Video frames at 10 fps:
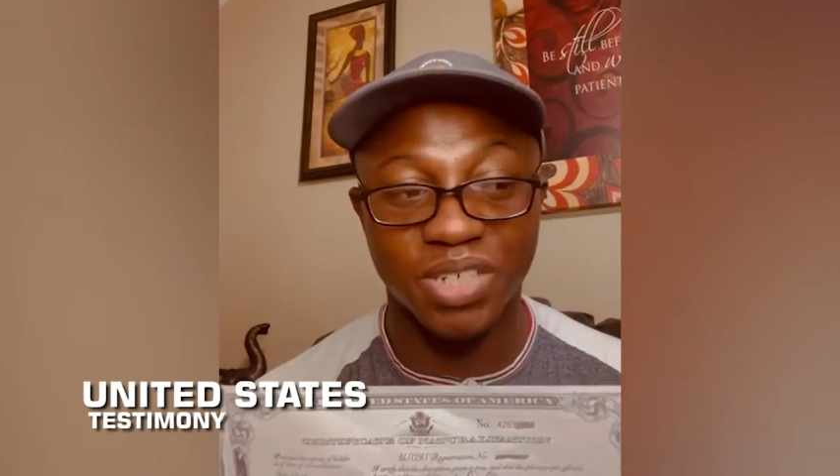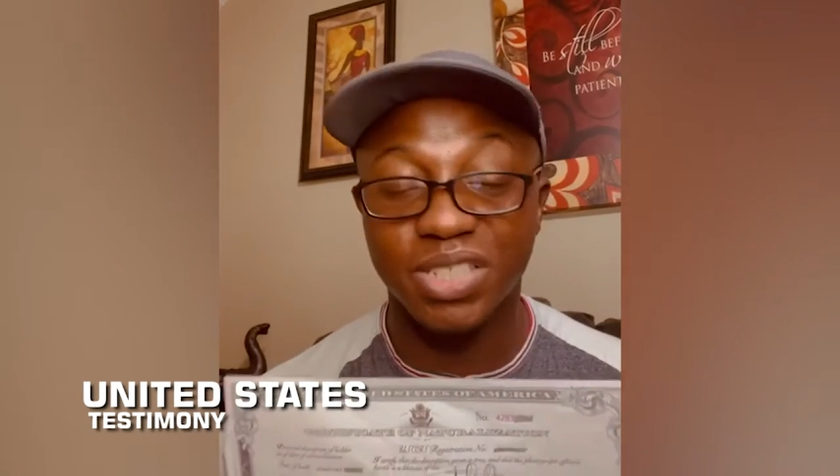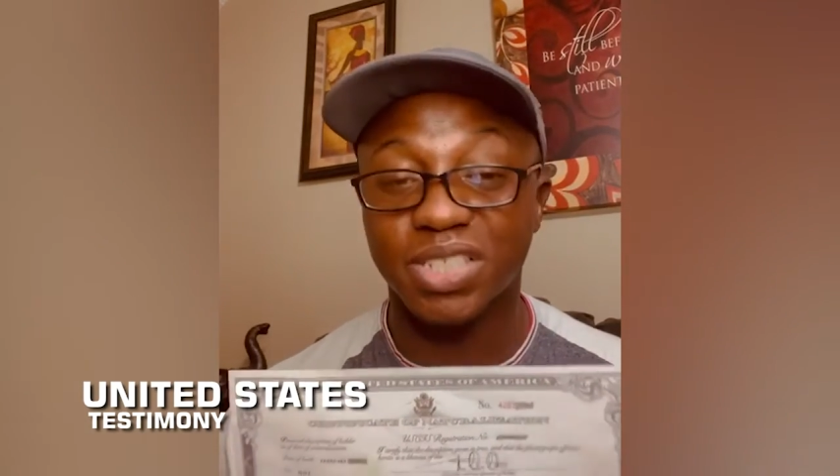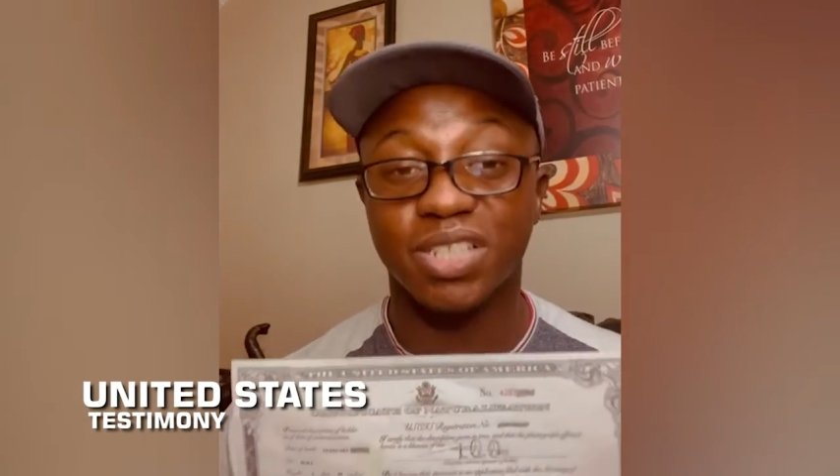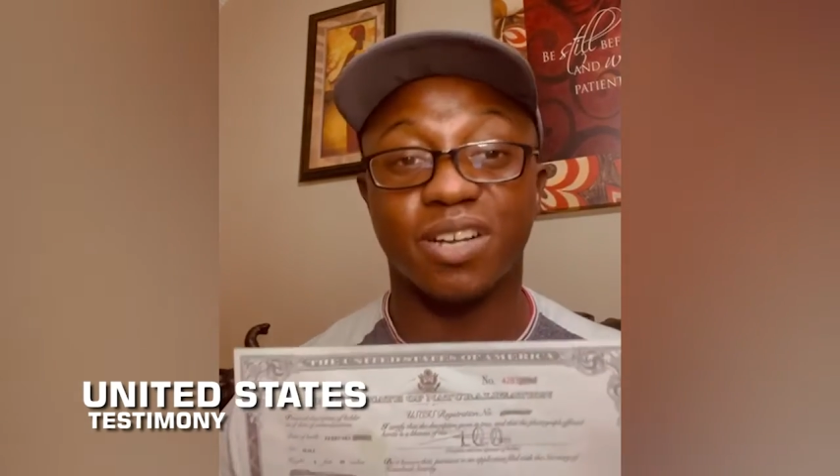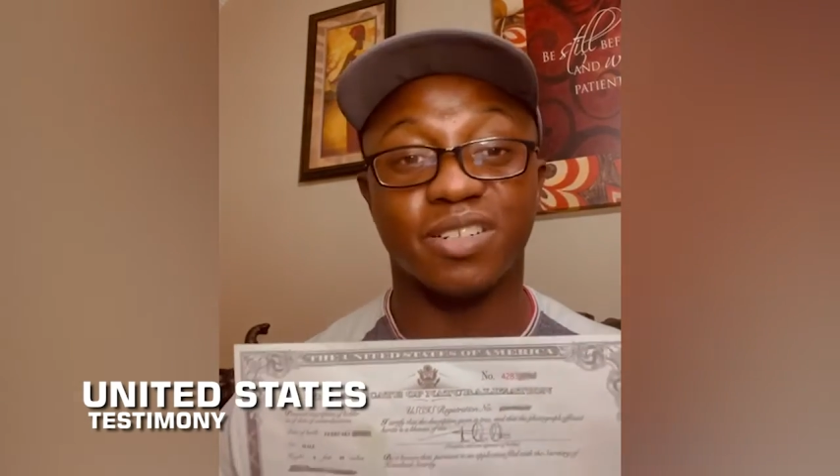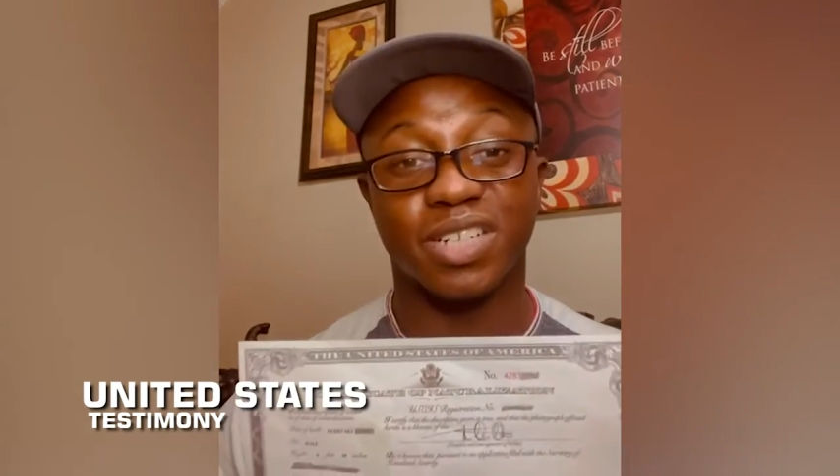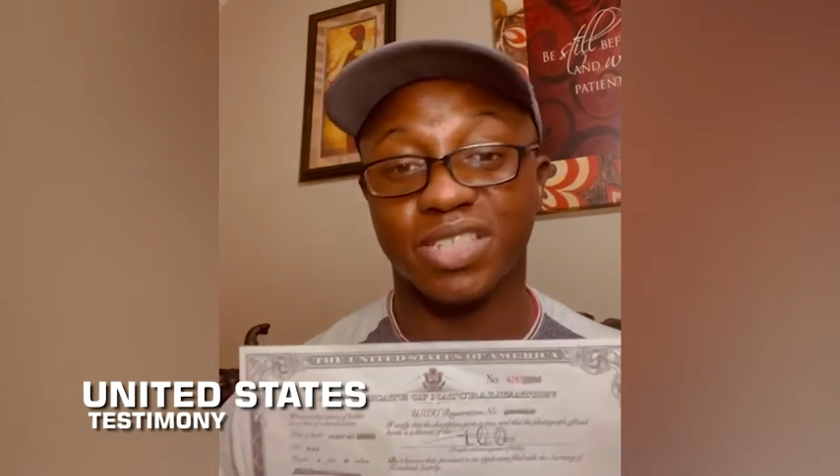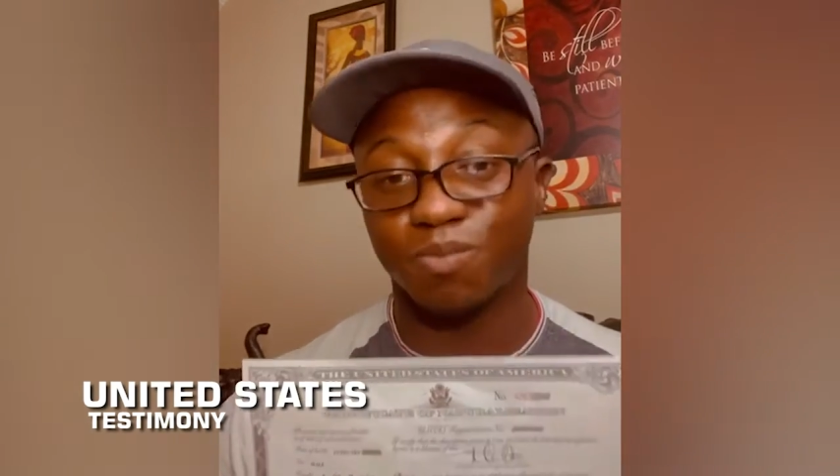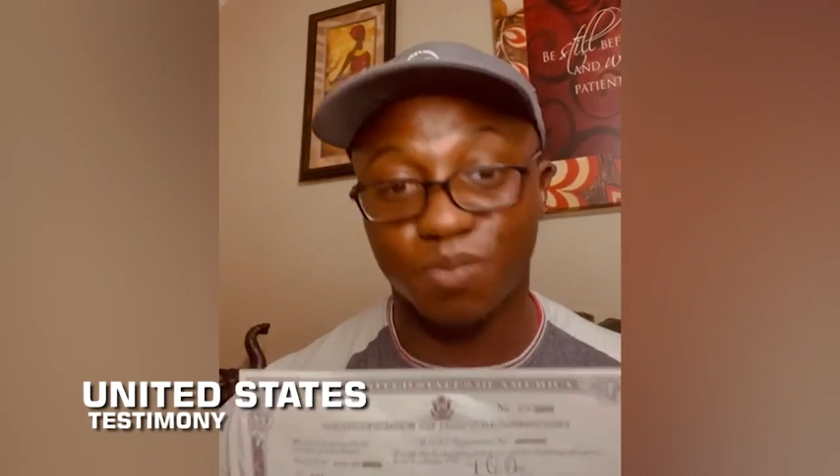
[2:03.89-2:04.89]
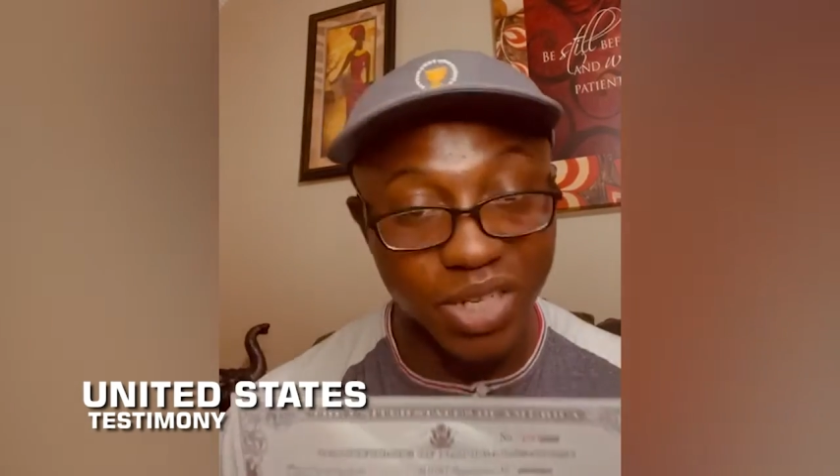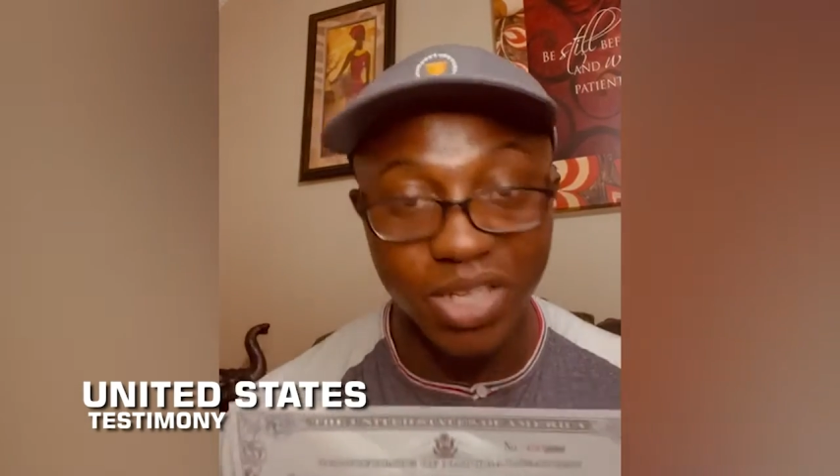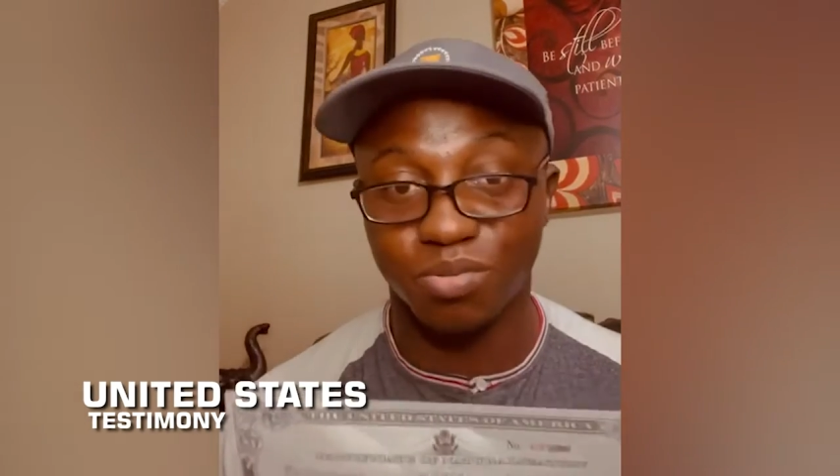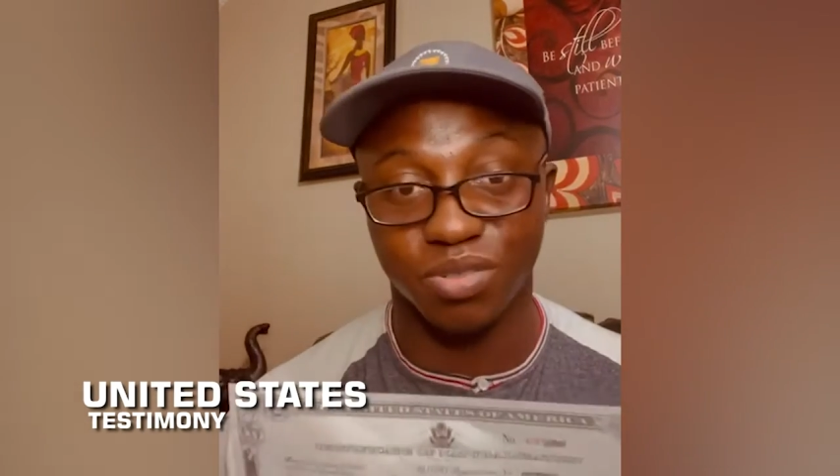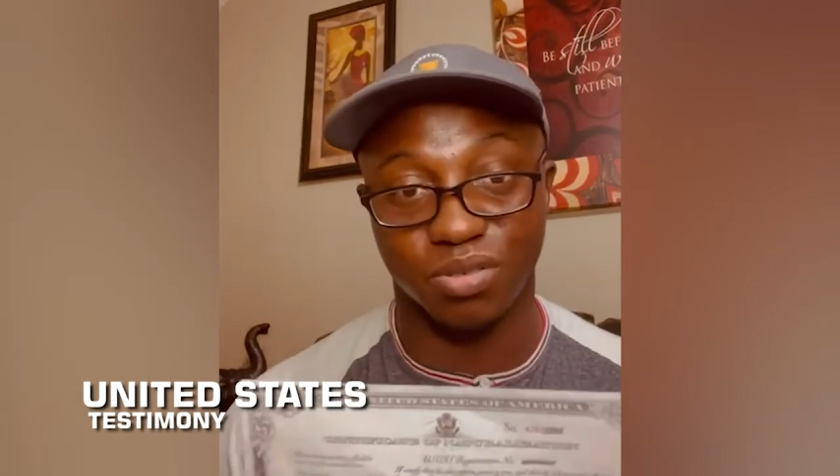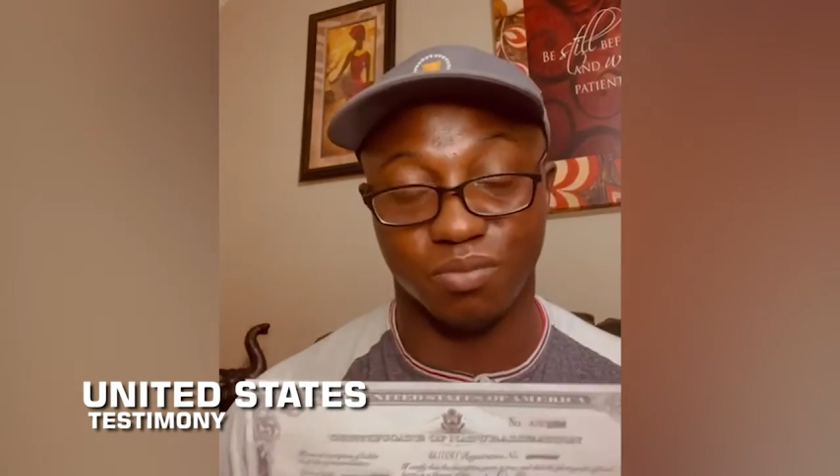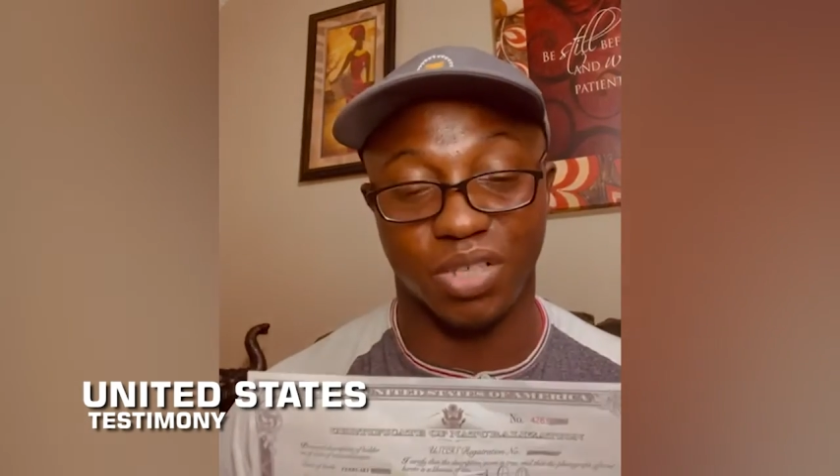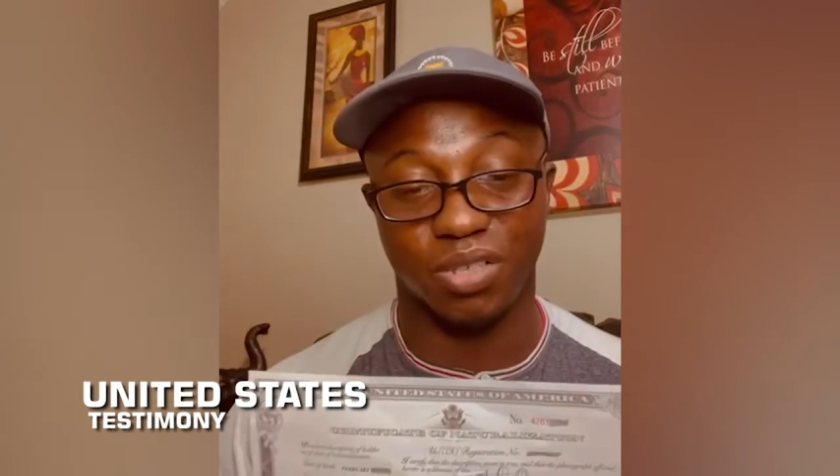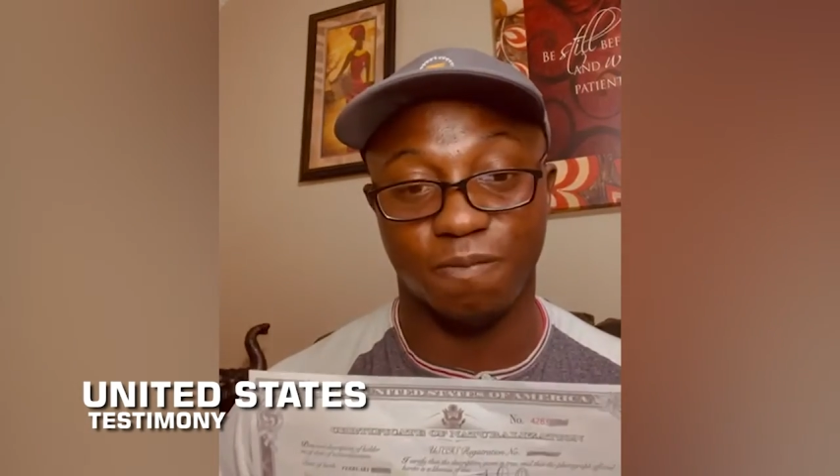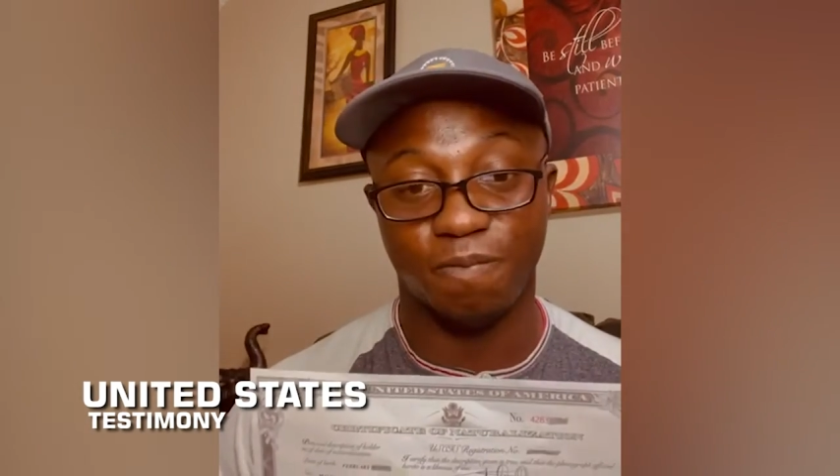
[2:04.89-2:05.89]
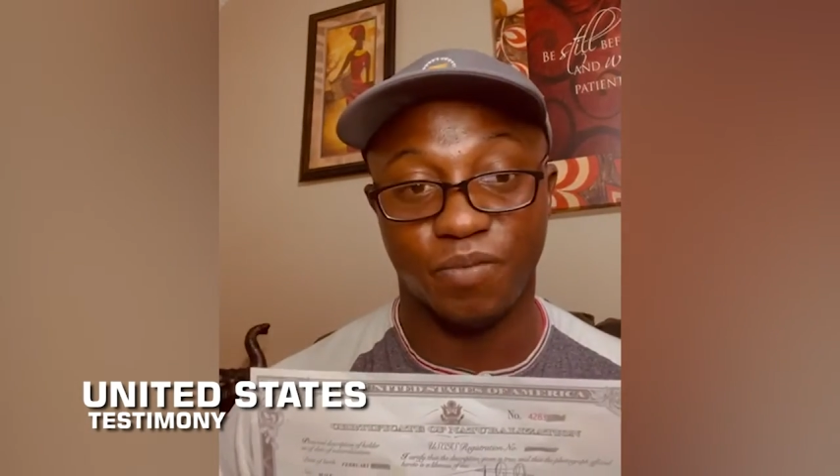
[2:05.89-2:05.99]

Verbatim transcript: This is unexplainable to me.